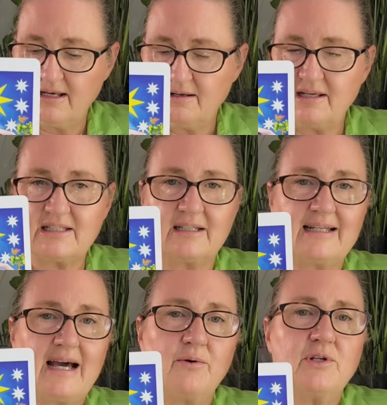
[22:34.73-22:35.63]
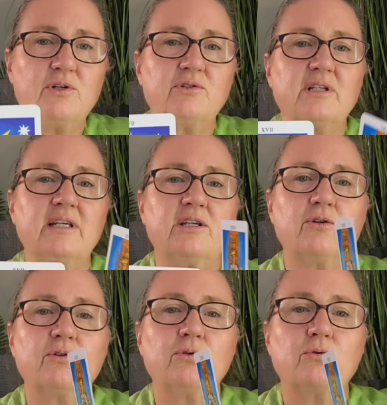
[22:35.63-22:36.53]
It's allowing you to get
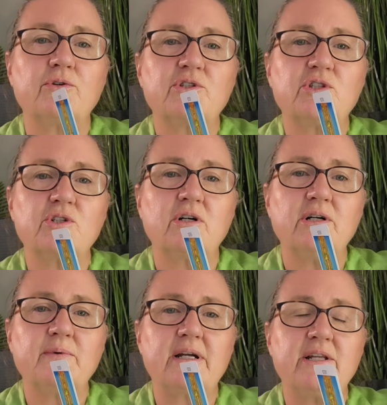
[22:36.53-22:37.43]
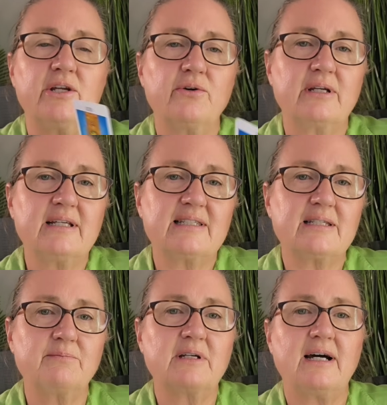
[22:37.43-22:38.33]
your North Star right here and get
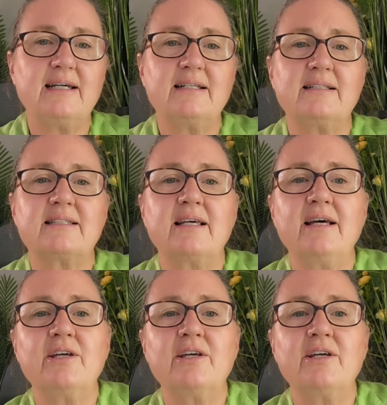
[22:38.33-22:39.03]
some guidance.